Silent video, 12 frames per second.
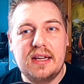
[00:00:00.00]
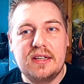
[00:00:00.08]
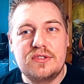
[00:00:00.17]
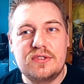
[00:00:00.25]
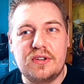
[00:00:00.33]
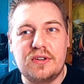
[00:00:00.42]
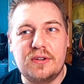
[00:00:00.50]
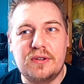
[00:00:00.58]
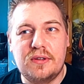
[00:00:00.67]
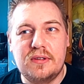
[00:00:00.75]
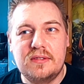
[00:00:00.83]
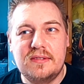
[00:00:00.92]

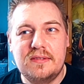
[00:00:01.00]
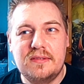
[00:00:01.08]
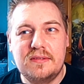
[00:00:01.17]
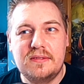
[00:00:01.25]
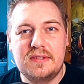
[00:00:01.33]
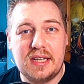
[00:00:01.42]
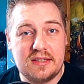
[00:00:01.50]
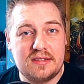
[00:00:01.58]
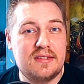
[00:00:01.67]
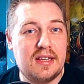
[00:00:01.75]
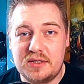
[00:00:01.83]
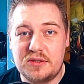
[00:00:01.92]
So that's
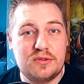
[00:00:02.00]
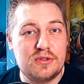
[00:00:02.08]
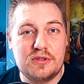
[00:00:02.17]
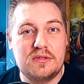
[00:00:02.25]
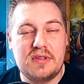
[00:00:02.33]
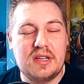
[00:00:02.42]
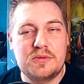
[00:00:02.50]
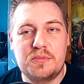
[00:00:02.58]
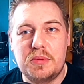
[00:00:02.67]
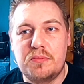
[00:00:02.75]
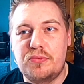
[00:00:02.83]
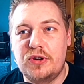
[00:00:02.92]

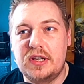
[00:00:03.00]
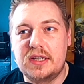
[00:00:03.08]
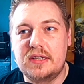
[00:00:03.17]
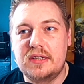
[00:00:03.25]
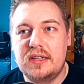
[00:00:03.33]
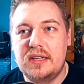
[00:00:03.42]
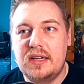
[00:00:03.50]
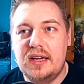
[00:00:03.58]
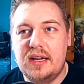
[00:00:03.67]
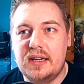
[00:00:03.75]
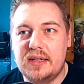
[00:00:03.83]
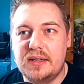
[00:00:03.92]
been brilliant.
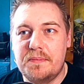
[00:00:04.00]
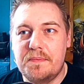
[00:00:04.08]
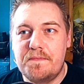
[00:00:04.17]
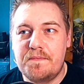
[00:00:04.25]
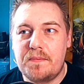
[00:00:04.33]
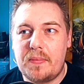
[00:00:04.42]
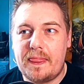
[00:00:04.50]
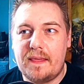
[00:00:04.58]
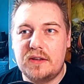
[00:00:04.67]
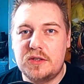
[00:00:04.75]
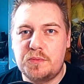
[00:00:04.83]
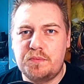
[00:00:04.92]

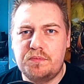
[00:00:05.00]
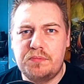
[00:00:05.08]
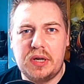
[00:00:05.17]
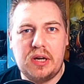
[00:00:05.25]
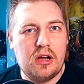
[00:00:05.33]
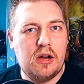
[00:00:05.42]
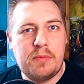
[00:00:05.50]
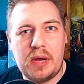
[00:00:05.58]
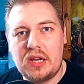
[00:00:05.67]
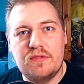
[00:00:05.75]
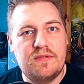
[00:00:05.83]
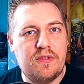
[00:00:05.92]
It's been a lot of
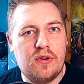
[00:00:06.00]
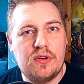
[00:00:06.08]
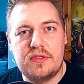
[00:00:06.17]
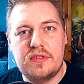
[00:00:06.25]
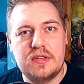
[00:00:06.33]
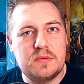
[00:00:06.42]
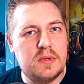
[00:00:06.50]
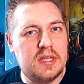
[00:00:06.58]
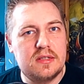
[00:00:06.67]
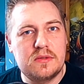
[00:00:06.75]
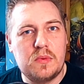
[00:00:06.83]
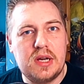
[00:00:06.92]
back and forth this
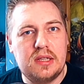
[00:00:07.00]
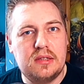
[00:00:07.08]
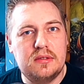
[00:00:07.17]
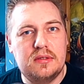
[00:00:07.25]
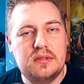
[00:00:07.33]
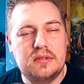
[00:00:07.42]
week as well,